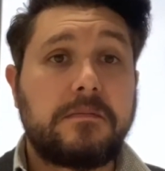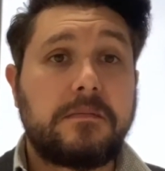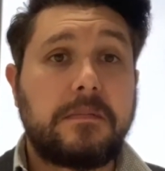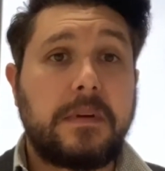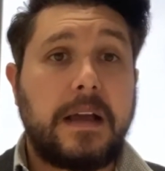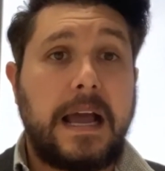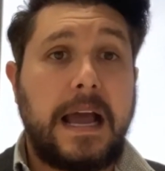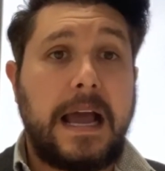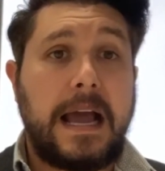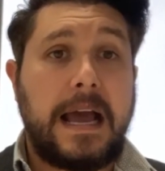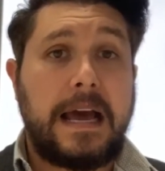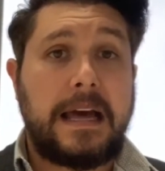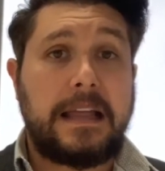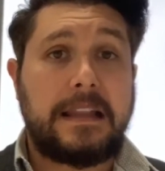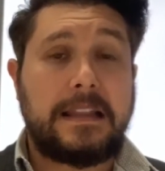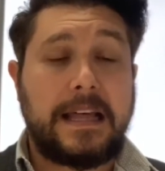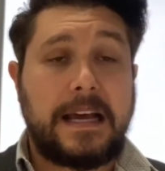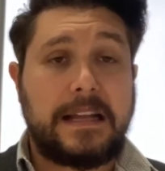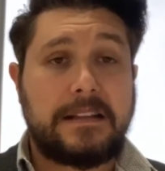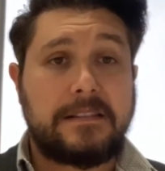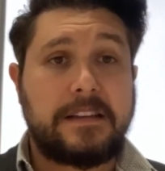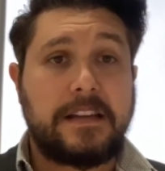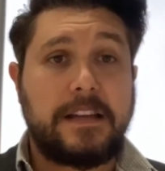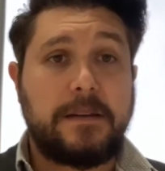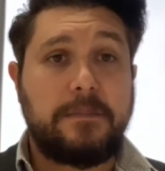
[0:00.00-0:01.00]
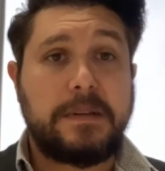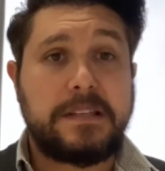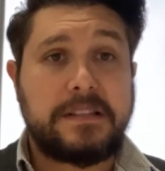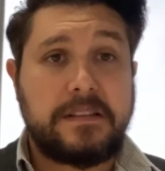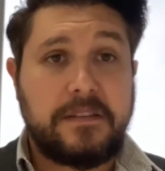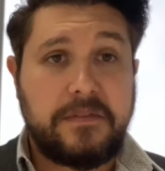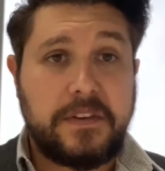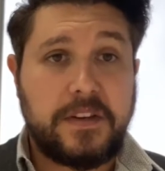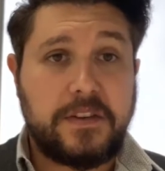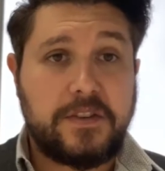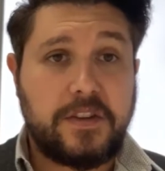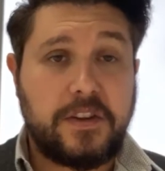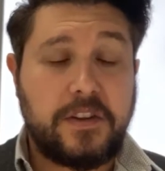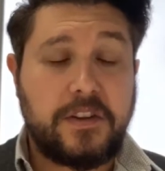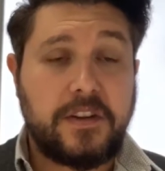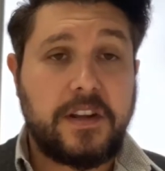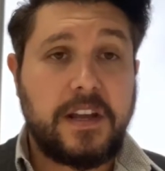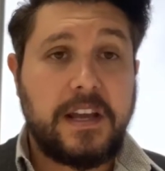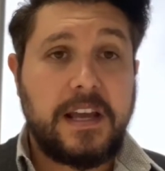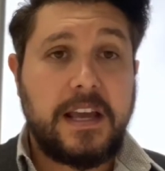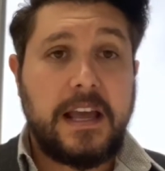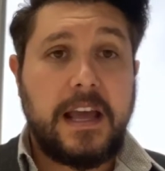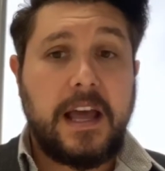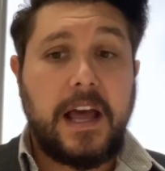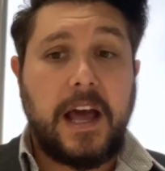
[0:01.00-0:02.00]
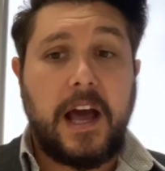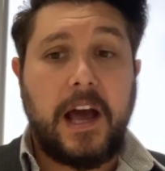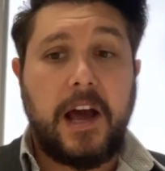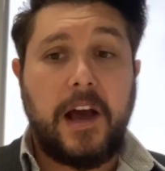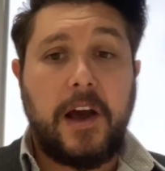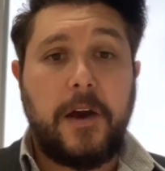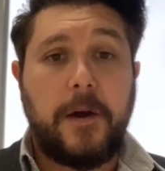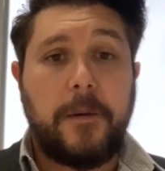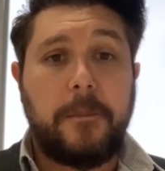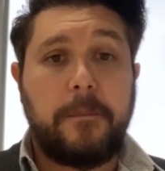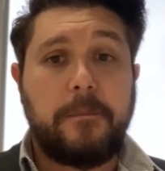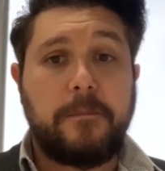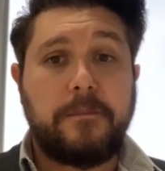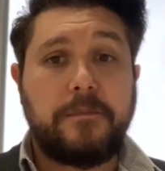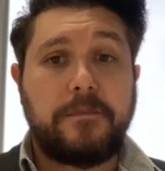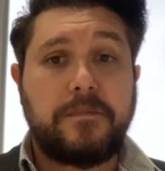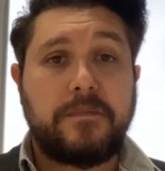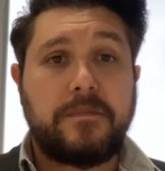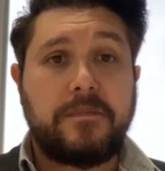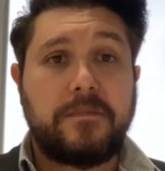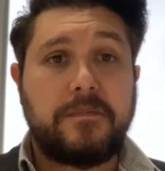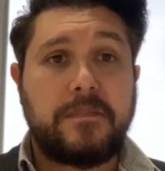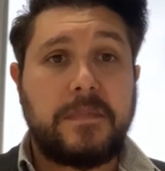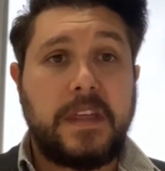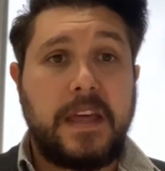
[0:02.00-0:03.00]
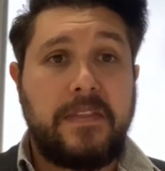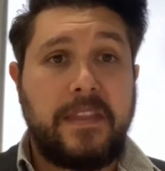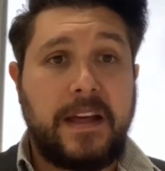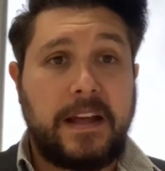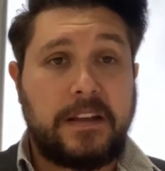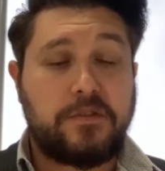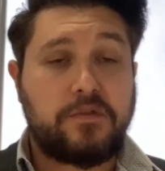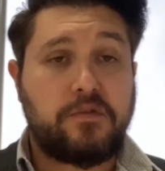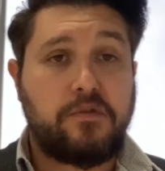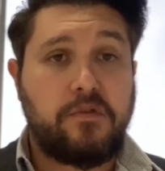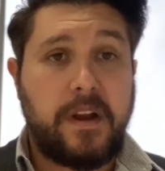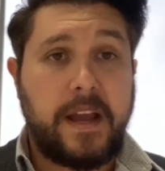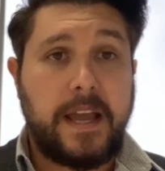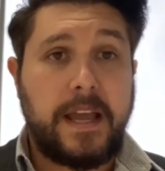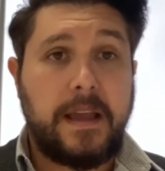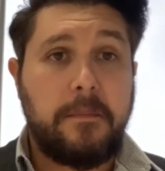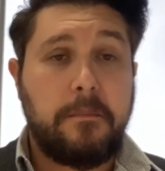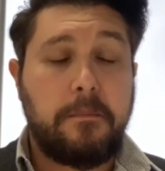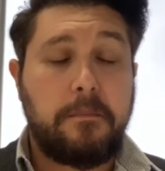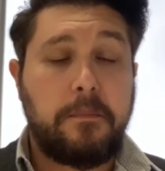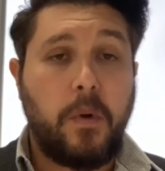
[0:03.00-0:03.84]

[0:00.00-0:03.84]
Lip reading: and that's going to be sufficient, then that's great.